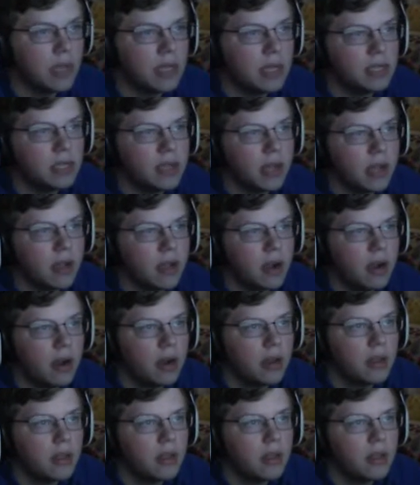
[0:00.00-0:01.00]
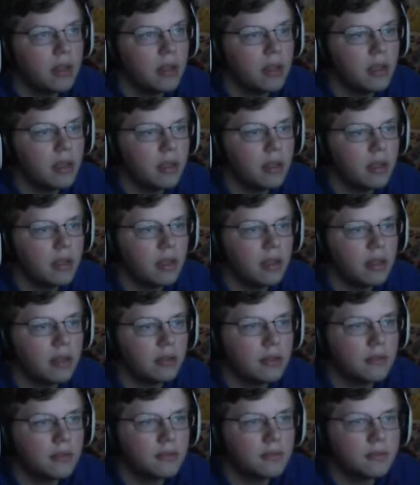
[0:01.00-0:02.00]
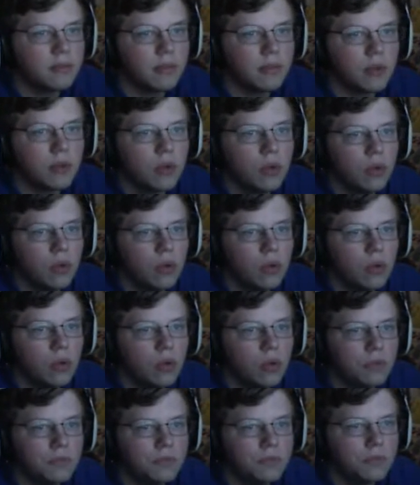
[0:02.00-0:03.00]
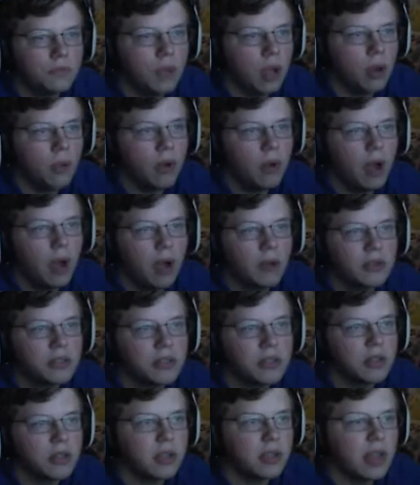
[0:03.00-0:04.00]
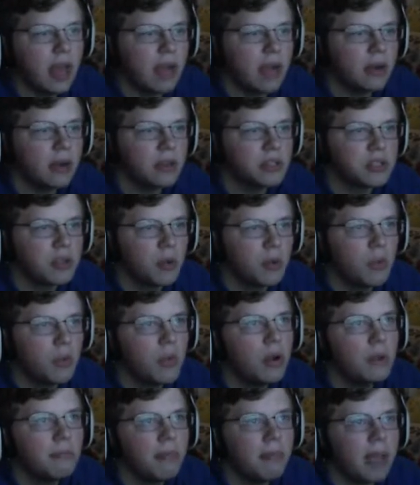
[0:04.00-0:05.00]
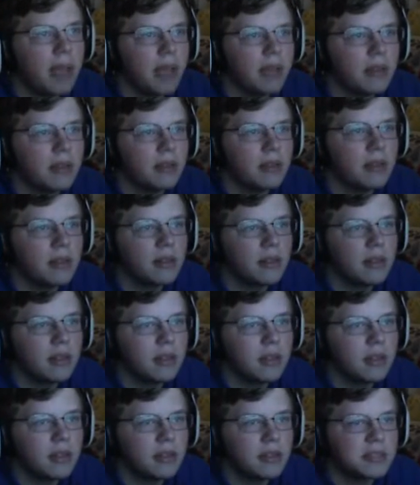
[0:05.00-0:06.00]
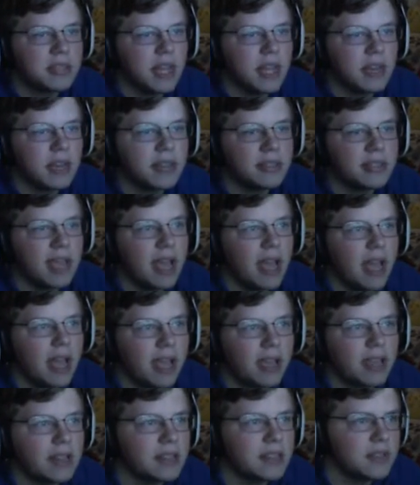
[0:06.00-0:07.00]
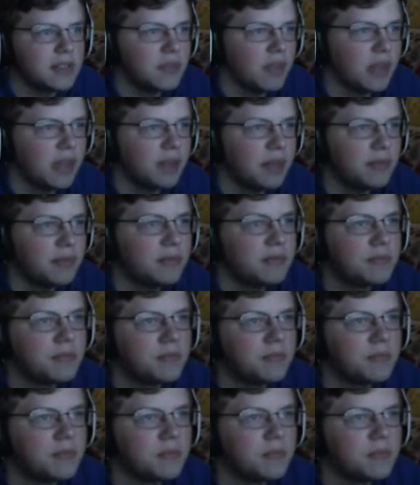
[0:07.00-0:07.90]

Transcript: Twilight Drake, alright. Cool, cool. Oh wow, let's look at that. Oh, just a one mana. ten attack, that's fine.